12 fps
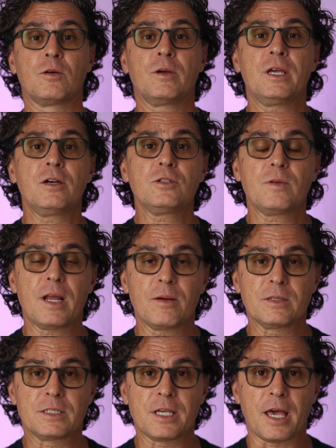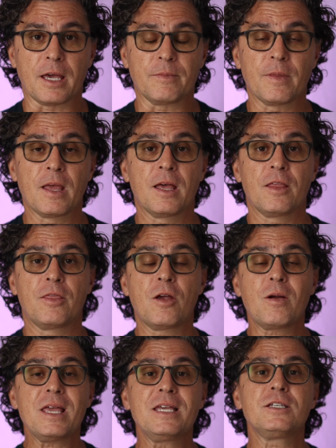So here's what I would say.
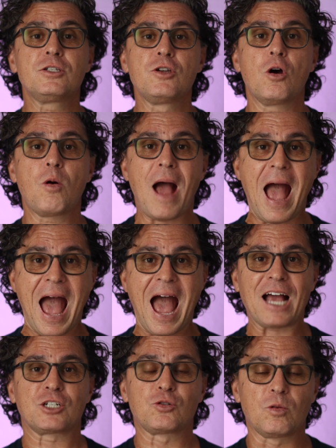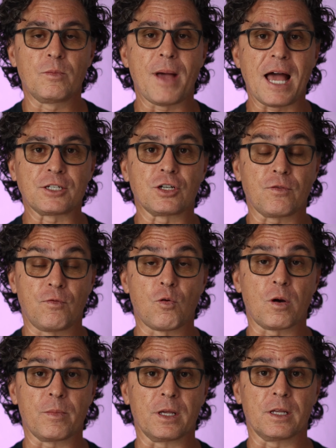There is no actual magic
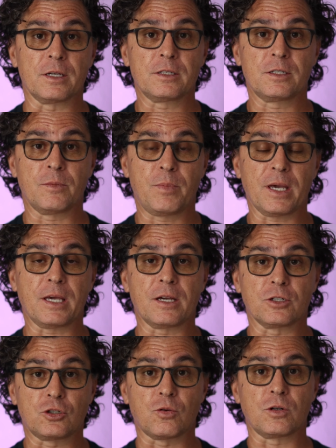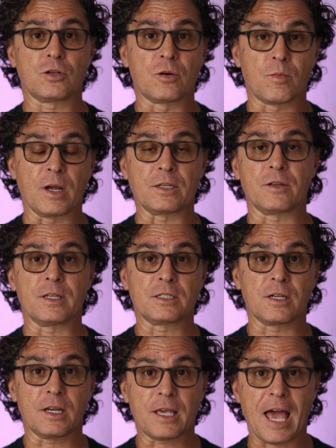formula to picking a short-term rental
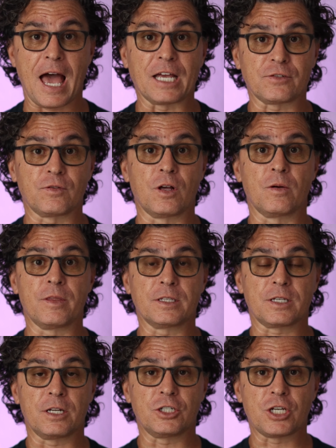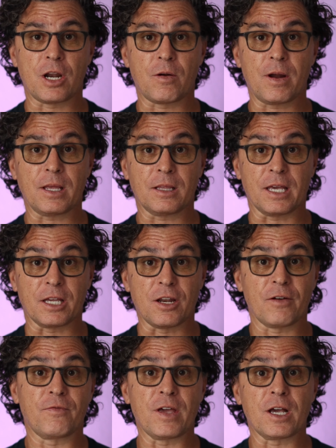that's gonna cash flow and that's gonna generate
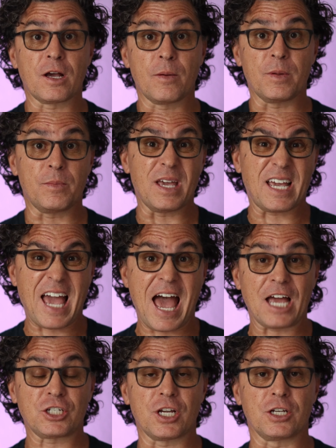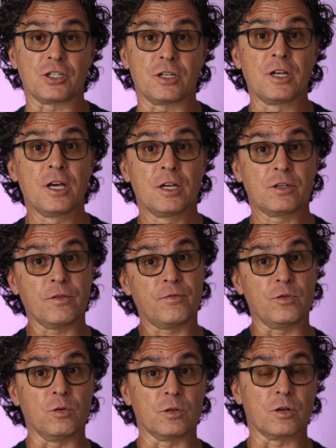like enough income and be a cash engine
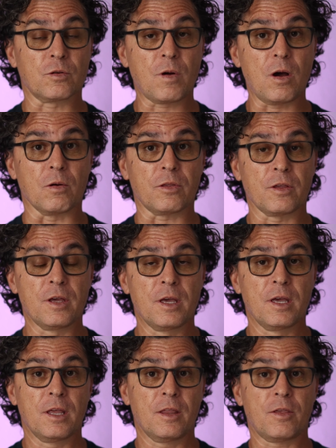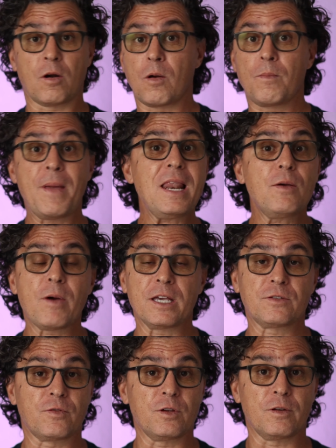to fuel your growth. There are many
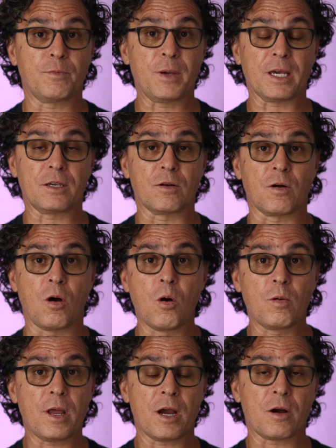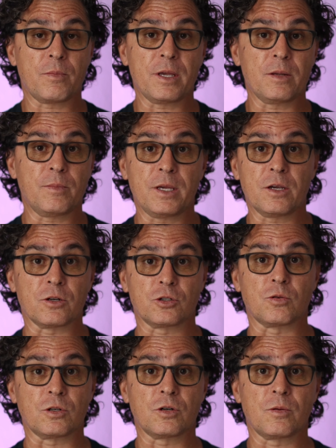ways for you to pick your own Airbnb
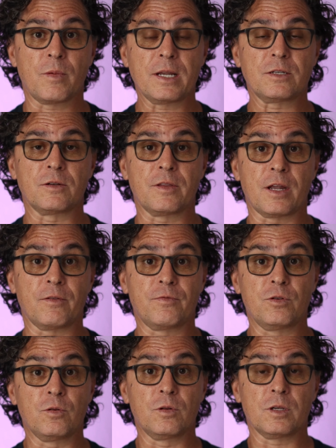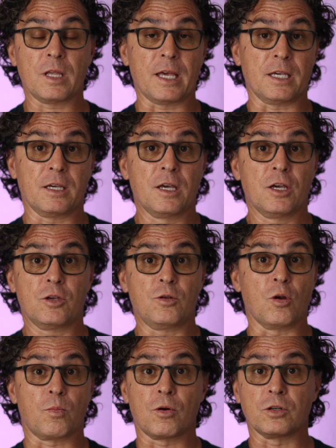or short-term rental that'll fuel like
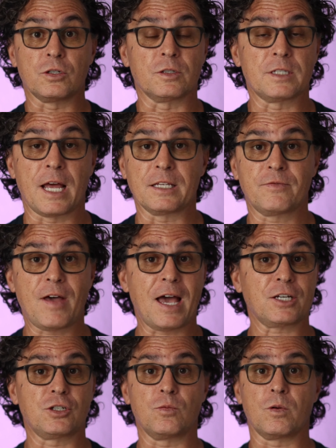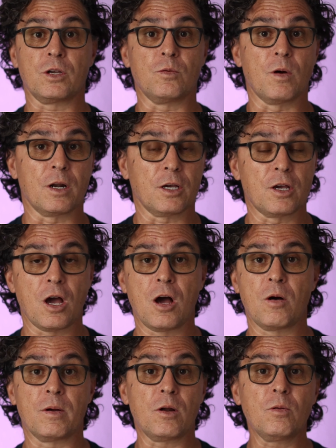your personal satisfaction, where you wanna
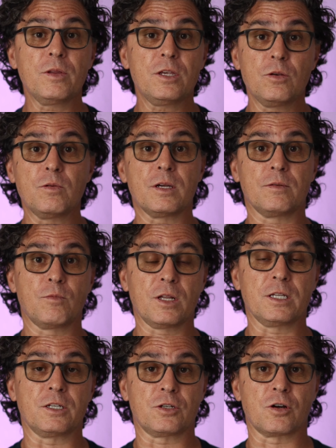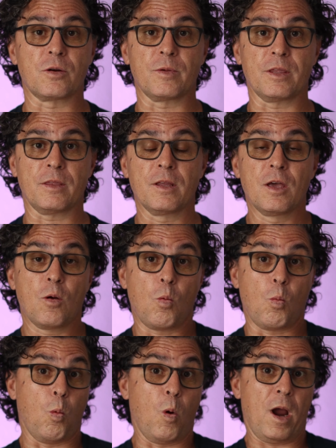go, and only you can really determine
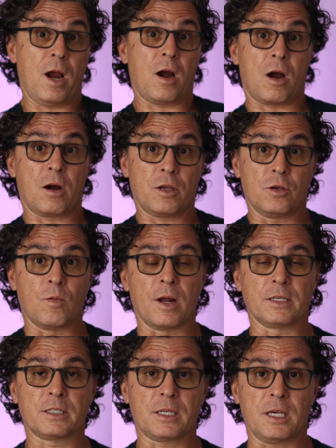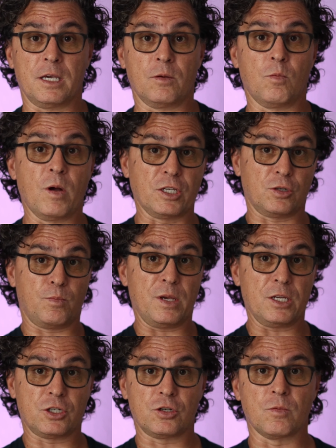where you wanna ski,
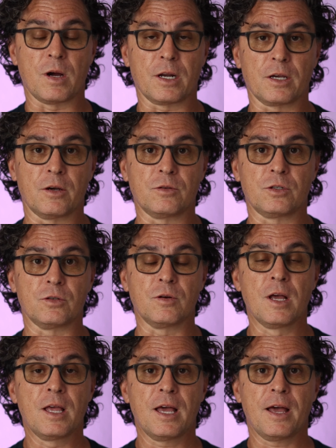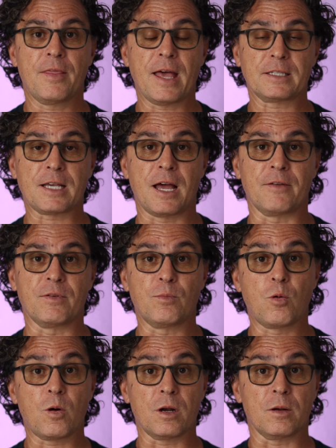which beach you wanna go to, and that's kind of
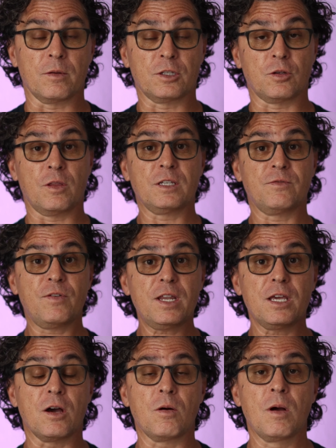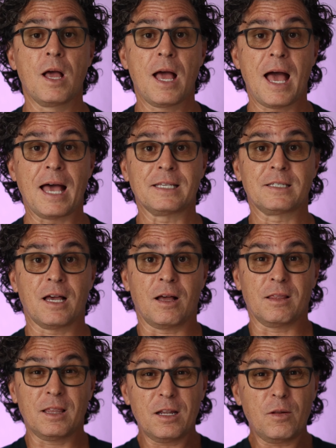important. So this video has
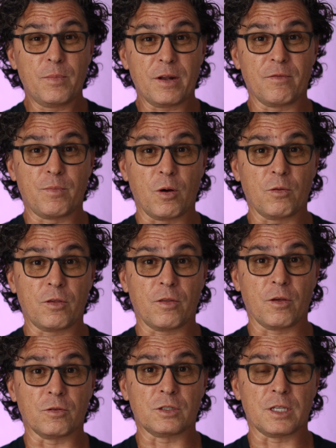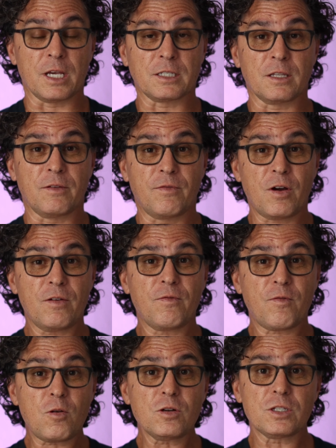a little bit of both of those things, and the
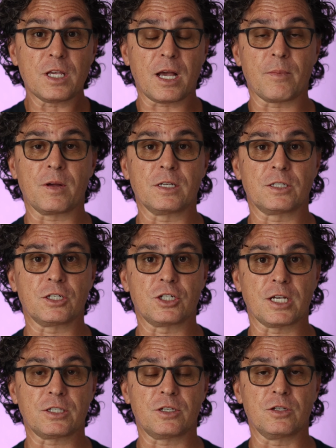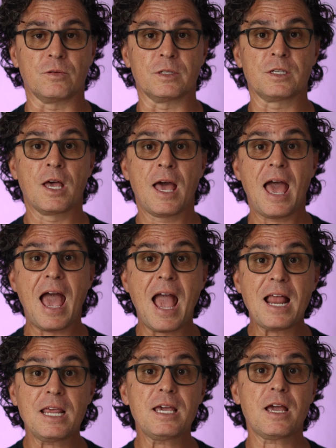very first thing I'm gonna suggest to you is
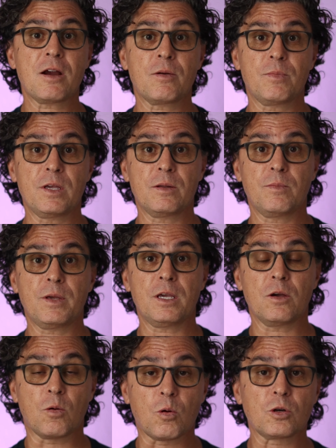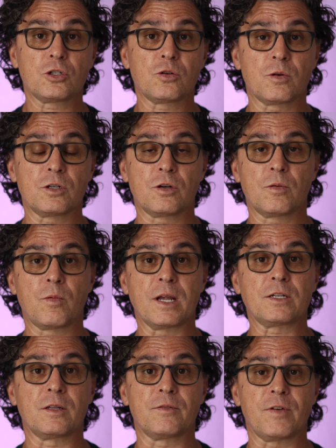any Airbnb or short-term
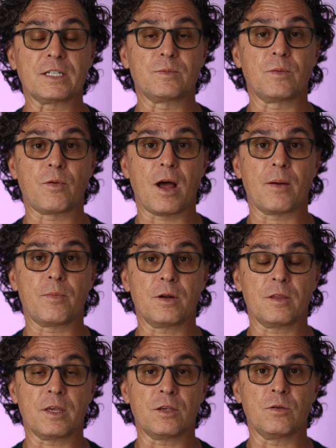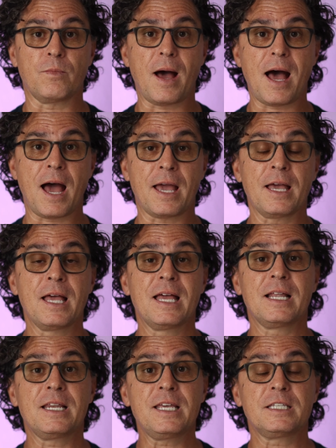rental investment property that you buy
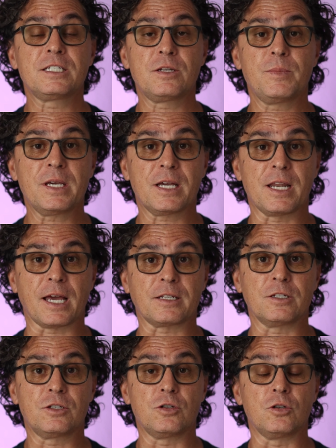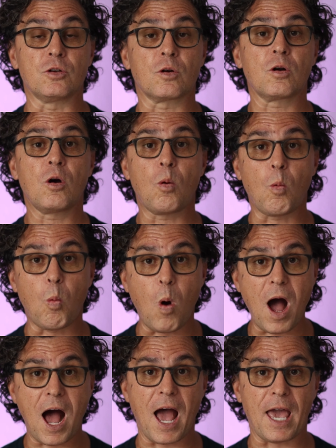needs to be connected to your
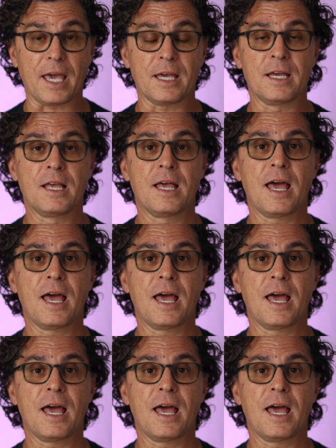why.